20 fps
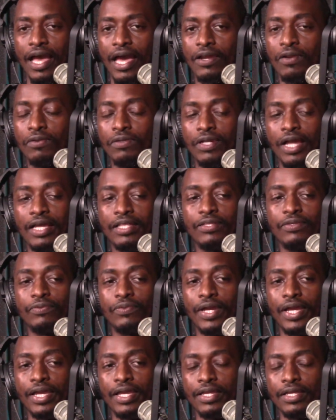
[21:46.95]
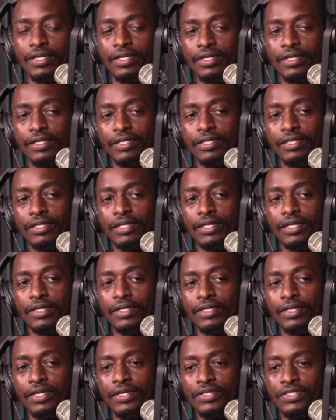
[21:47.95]
I don't like the way
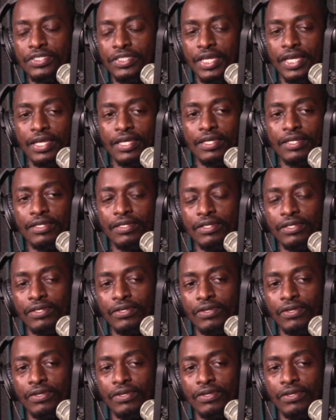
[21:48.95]
he said,